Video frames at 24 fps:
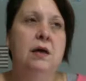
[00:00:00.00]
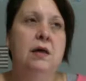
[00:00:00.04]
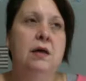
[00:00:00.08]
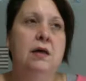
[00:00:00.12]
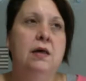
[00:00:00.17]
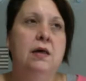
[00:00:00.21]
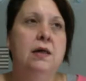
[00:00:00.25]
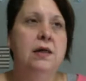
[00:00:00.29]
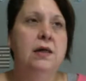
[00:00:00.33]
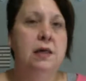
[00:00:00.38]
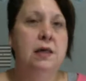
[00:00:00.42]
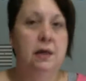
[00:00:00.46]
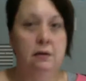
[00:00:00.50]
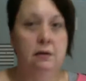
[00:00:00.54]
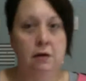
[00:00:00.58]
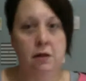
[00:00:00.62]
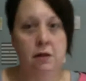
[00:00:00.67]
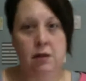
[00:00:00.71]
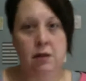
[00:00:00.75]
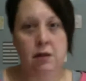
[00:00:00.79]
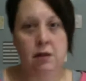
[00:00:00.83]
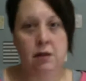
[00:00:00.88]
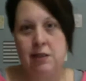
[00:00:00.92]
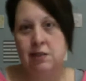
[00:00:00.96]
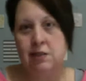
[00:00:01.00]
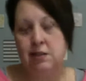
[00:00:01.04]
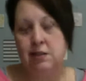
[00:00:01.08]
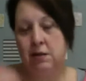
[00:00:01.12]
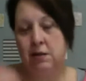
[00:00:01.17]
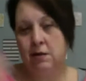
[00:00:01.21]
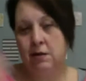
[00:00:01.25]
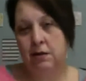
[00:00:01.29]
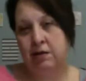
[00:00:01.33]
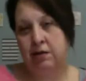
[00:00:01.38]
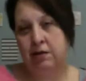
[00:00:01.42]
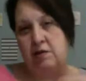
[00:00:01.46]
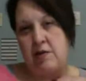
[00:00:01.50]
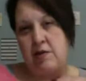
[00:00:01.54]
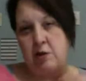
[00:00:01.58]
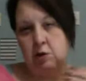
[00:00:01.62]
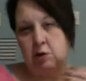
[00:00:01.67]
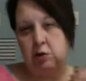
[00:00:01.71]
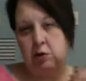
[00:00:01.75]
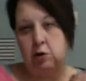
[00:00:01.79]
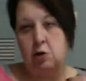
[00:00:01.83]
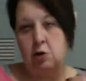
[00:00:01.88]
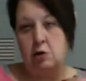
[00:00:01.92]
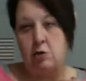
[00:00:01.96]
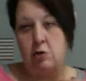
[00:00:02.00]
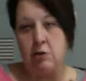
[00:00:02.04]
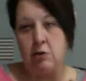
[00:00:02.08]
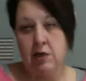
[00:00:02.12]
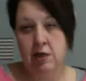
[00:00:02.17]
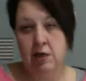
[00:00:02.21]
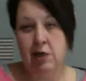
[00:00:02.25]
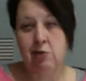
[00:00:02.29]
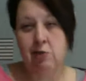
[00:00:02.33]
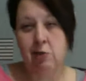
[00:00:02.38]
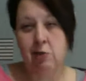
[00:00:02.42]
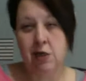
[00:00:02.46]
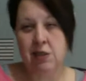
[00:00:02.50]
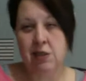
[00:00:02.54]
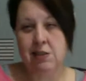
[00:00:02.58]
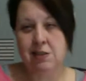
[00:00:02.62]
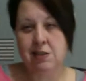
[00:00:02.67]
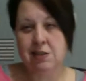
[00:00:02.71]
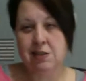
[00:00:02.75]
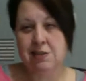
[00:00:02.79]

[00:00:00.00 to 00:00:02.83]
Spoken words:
Garrett likes a thicker girl anyways.